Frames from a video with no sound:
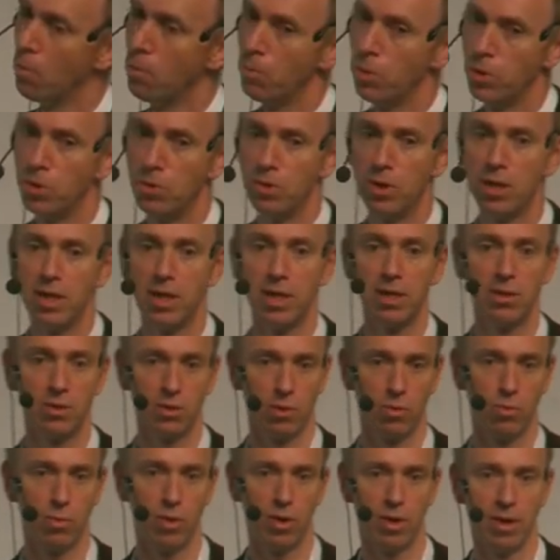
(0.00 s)
You need
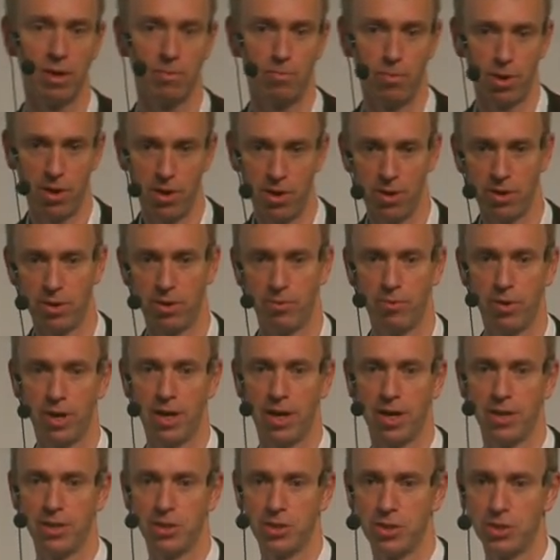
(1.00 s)
the right partner
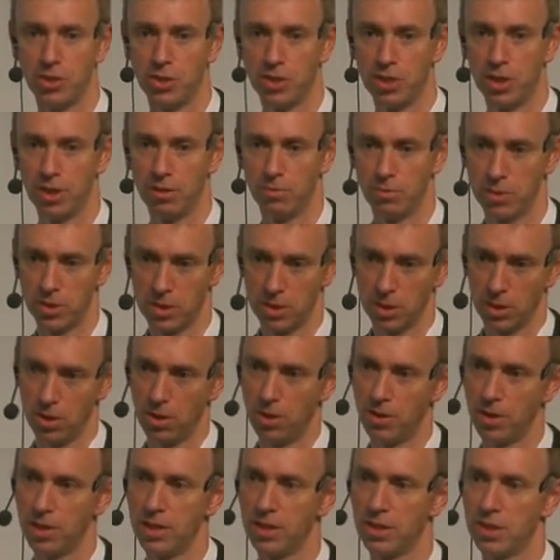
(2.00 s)
relationships, and
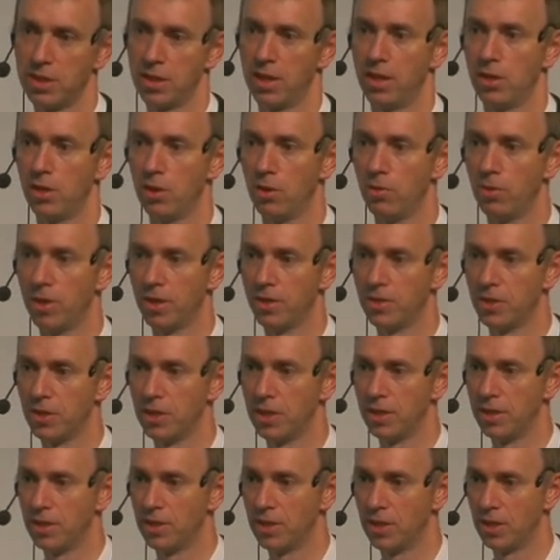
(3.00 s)
colleagues like
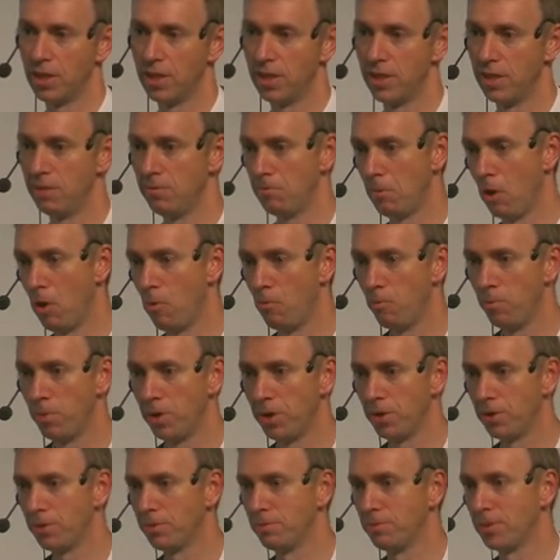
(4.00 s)
ULCC,
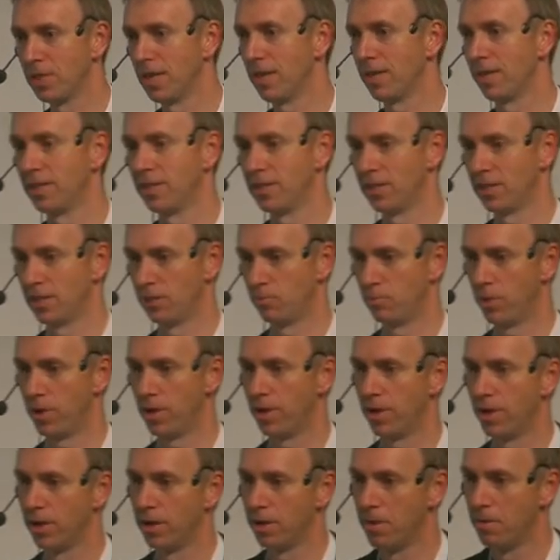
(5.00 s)
oMbiel, Talis
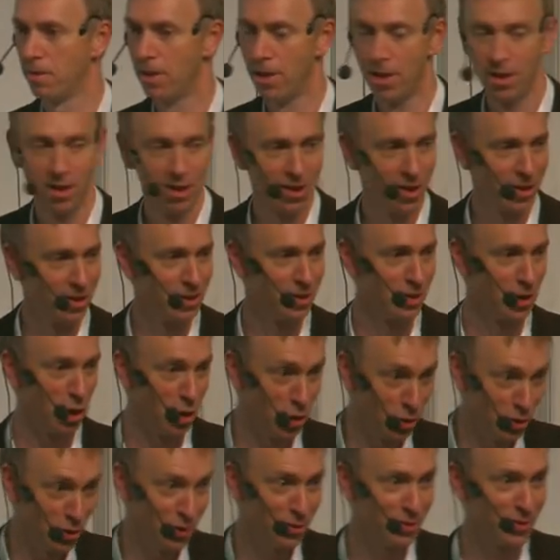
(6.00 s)
Aspire, and
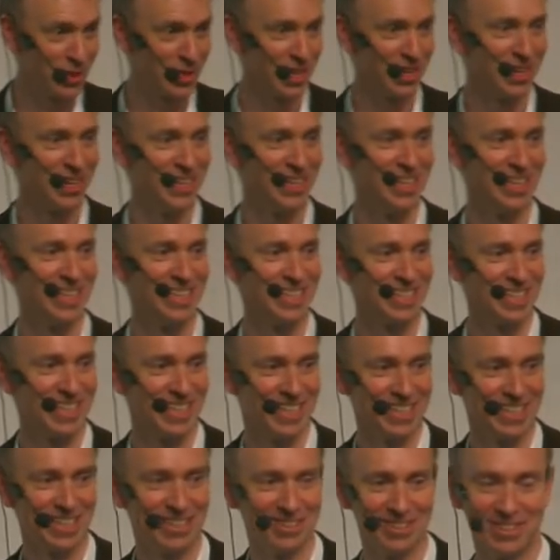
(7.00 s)
new signings
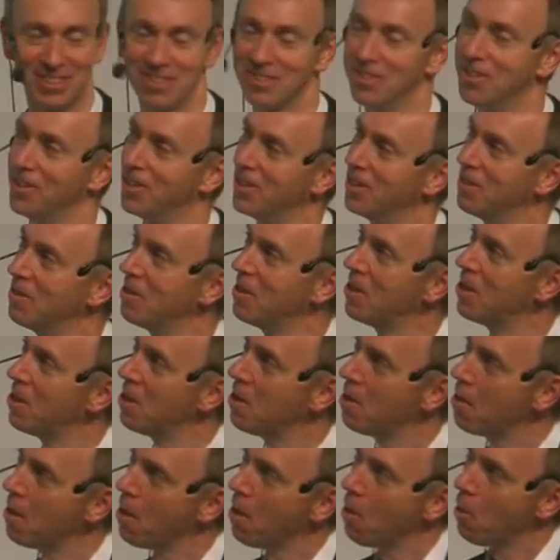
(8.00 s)
like Kaltura,
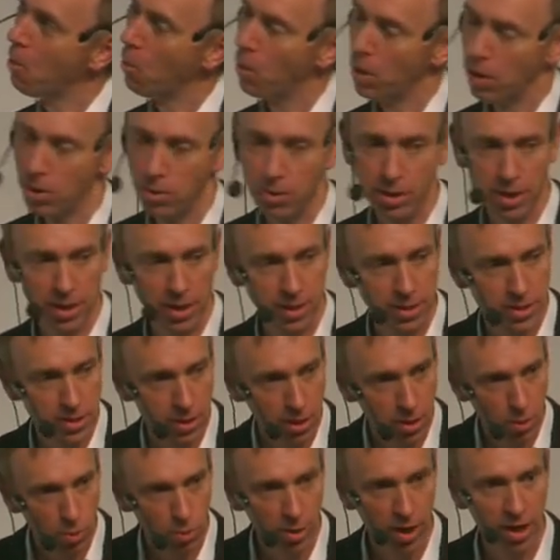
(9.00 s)
we're looking to
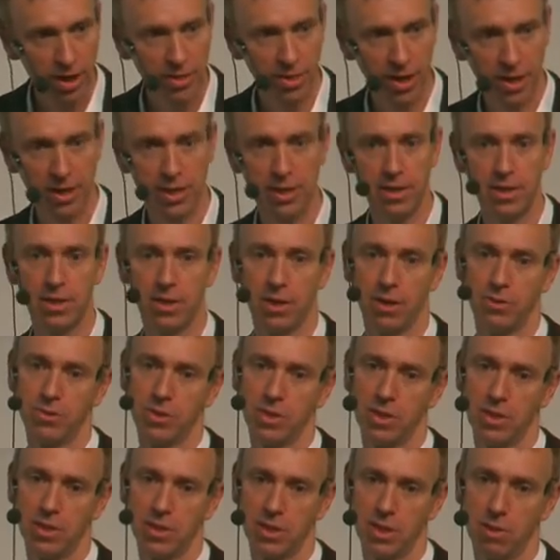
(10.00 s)
create that
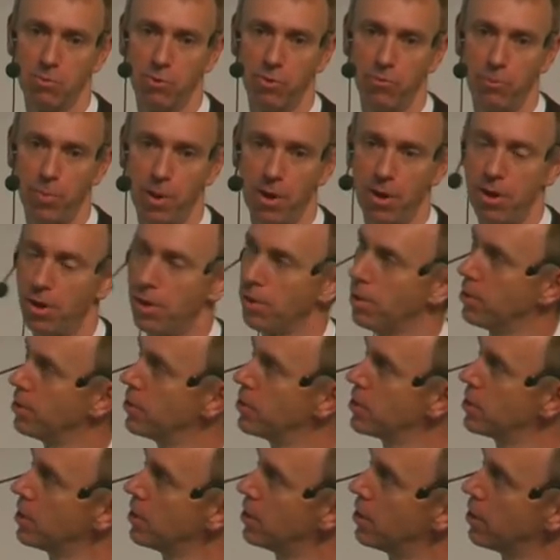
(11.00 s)
ecosystem of
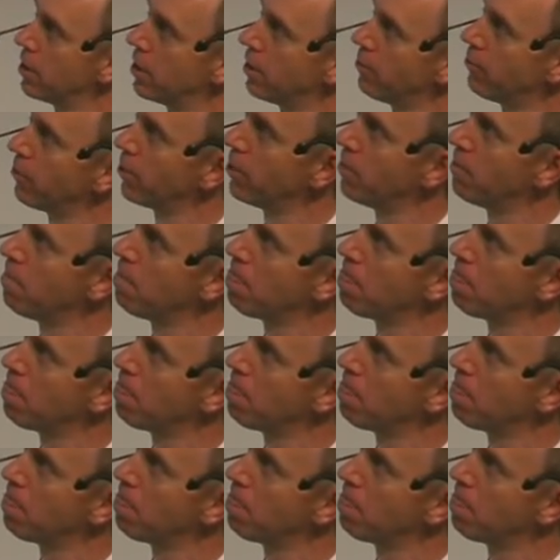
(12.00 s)
partners to deliver